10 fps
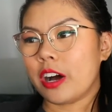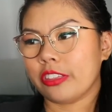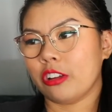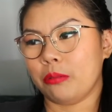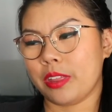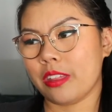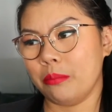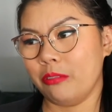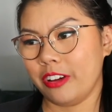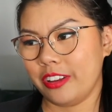author with
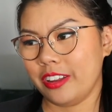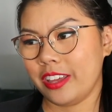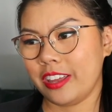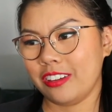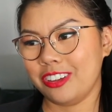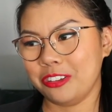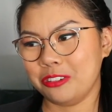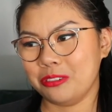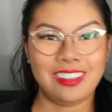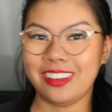someone and who?
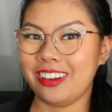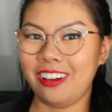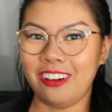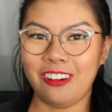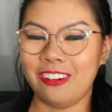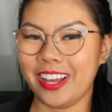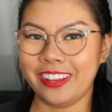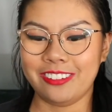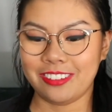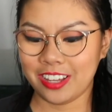No, I
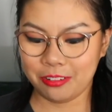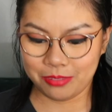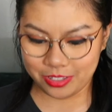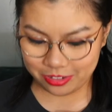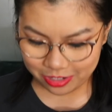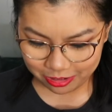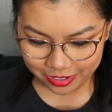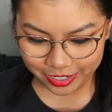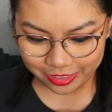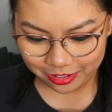do not want to co
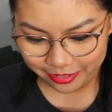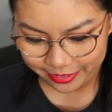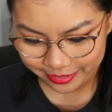author.